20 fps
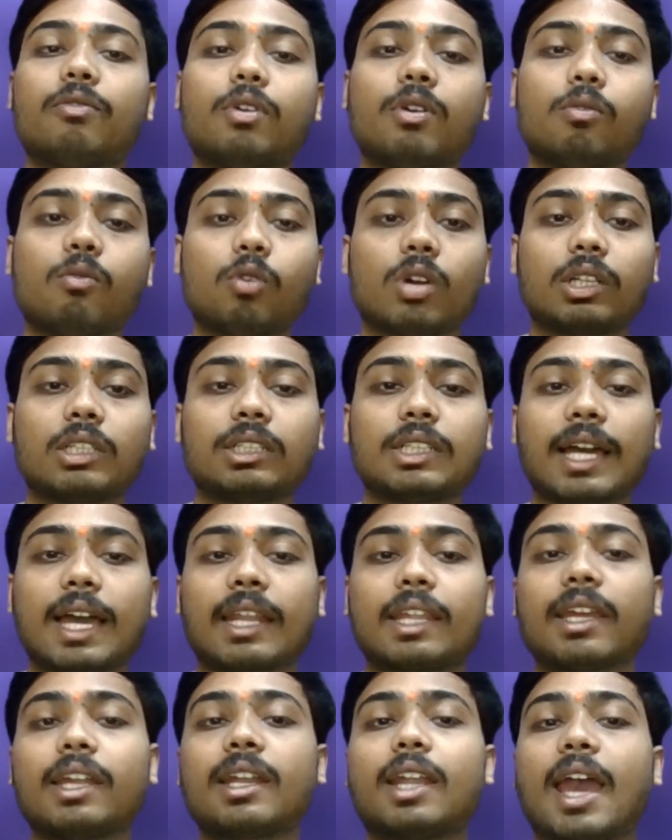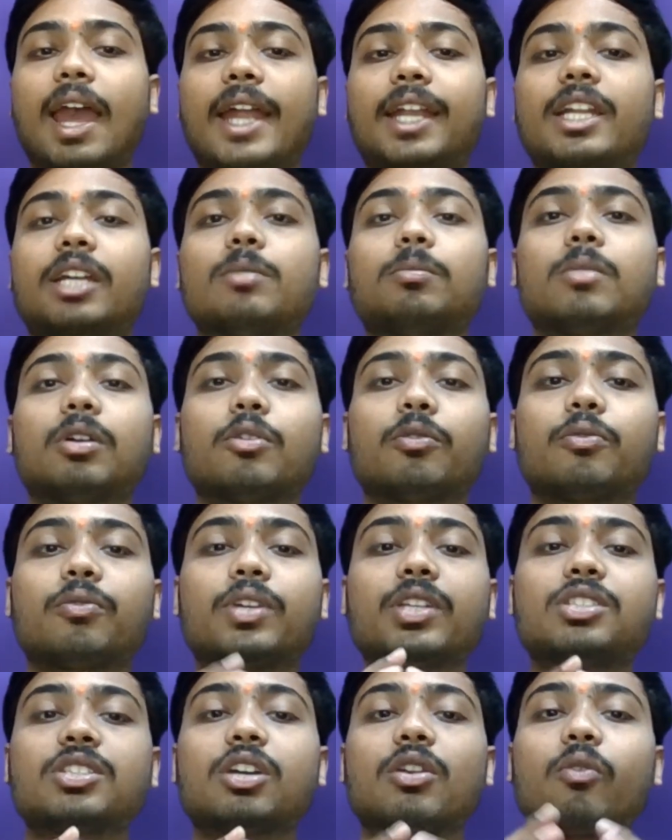For one target item,
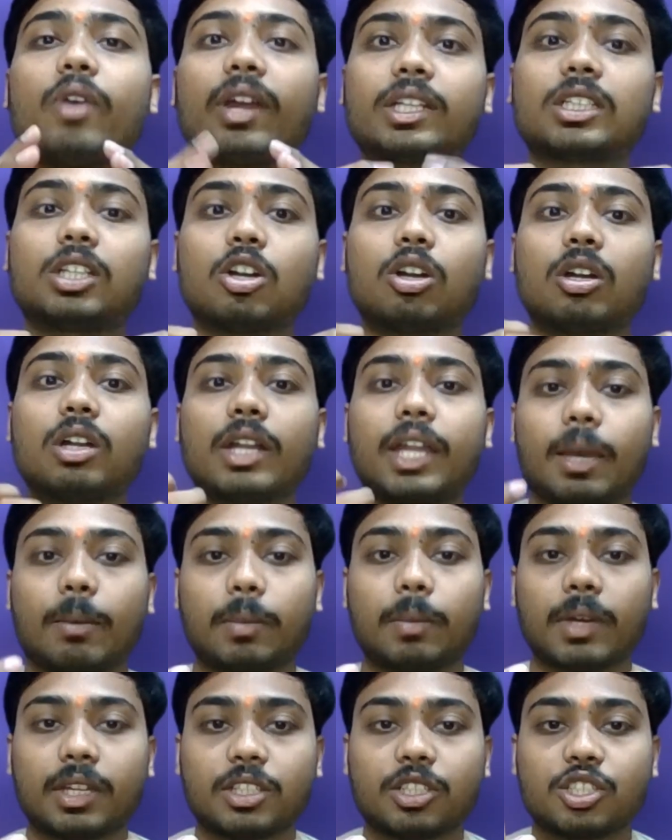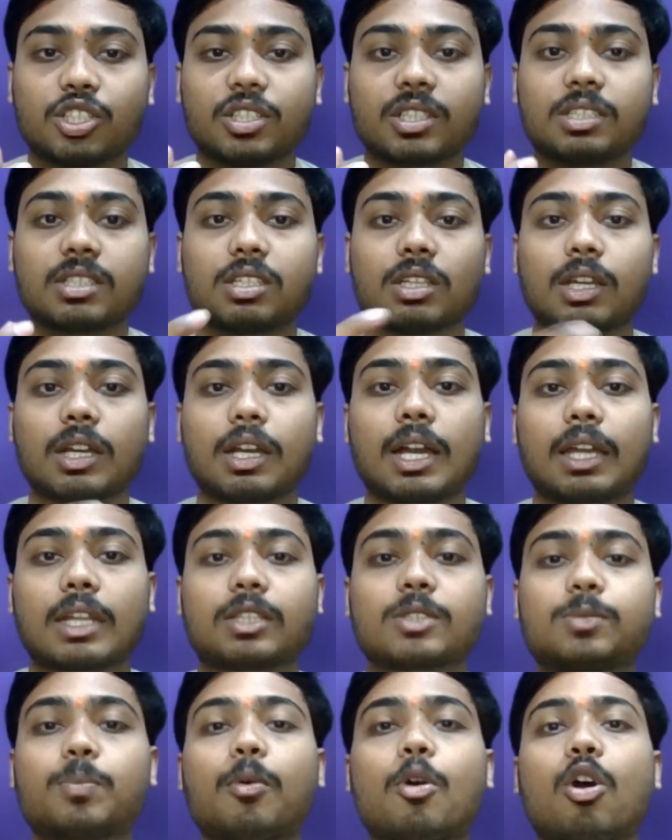feature vector dimensions
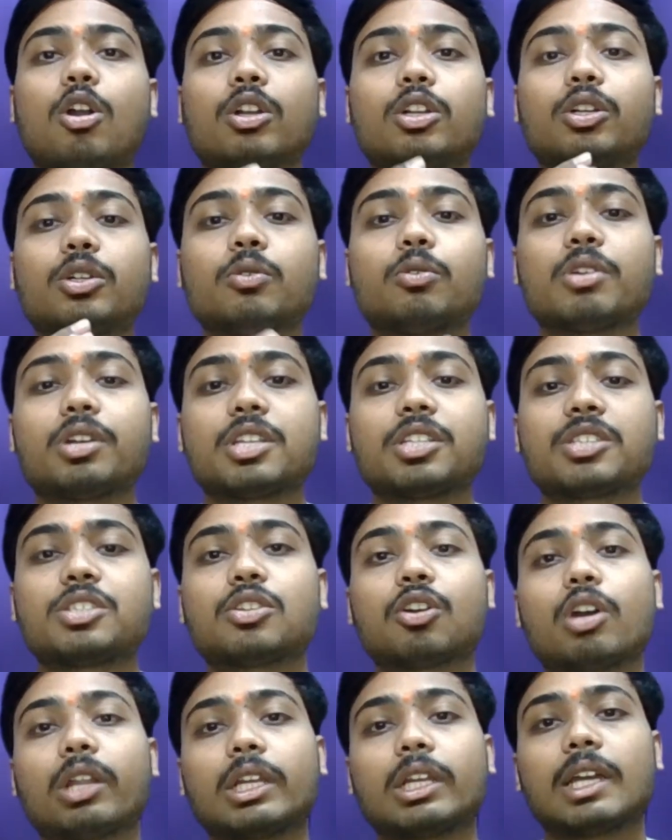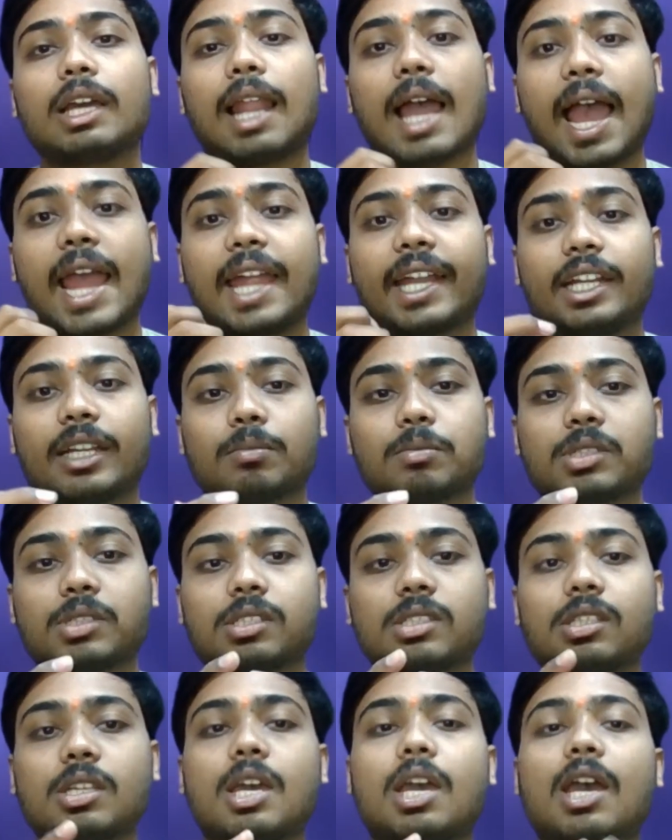correspond to historical
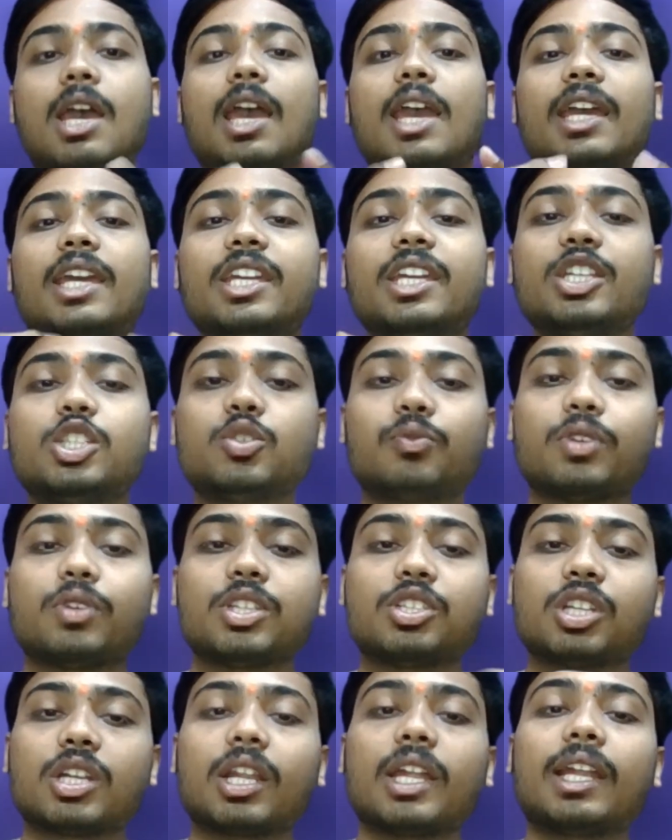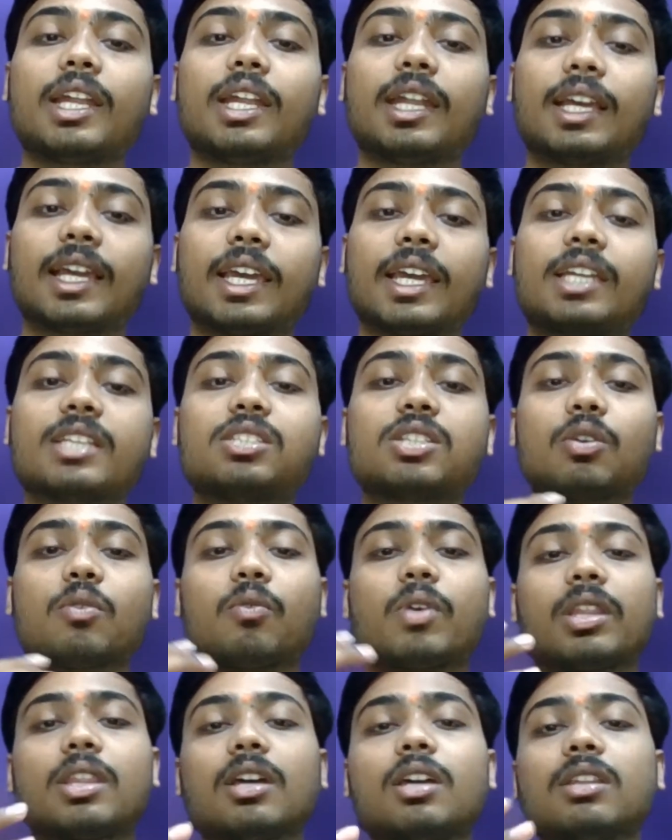items. Each feature indicates
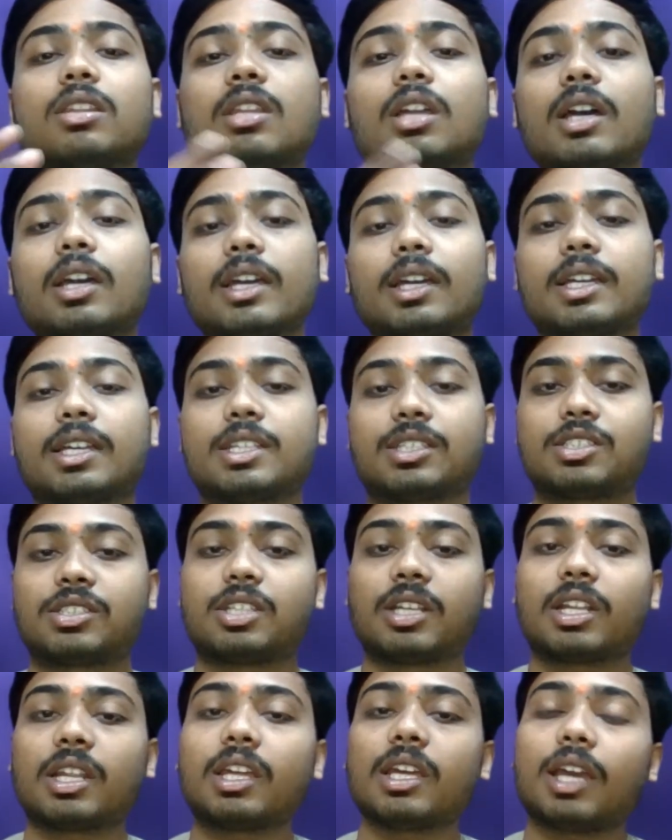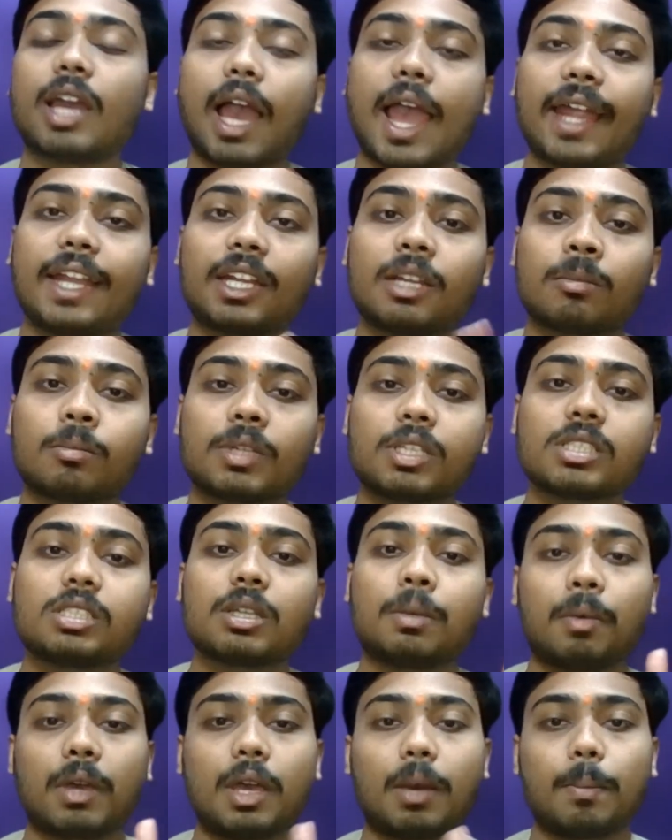whether the history item
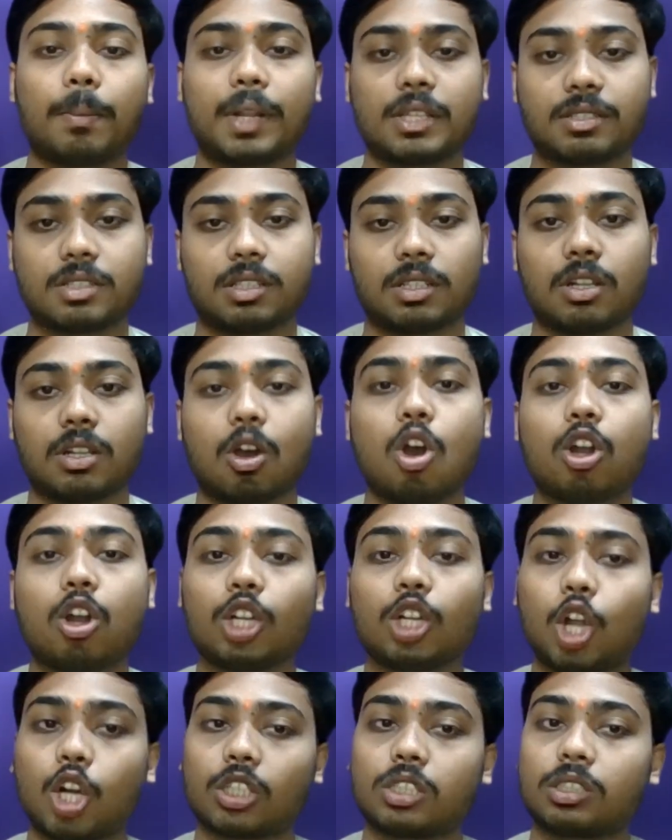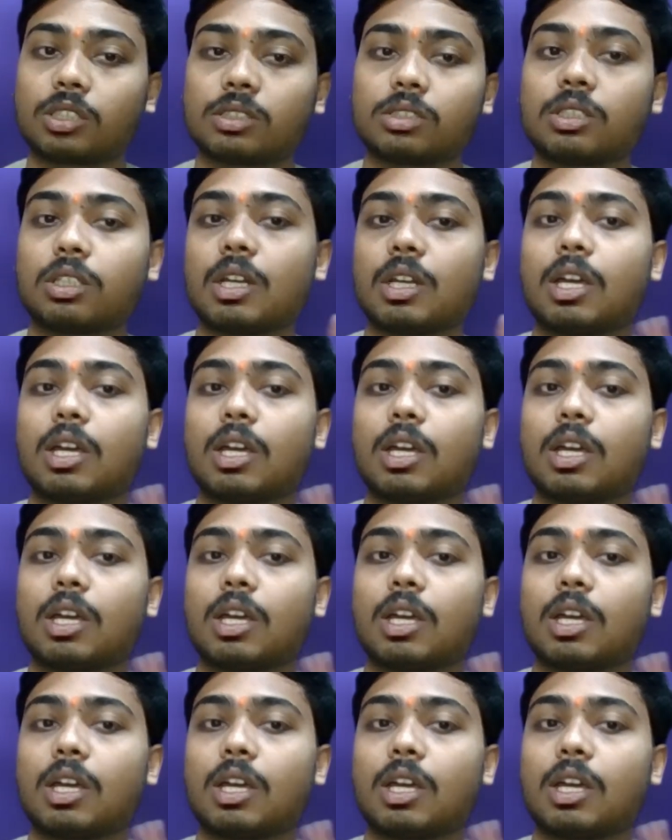is present or not.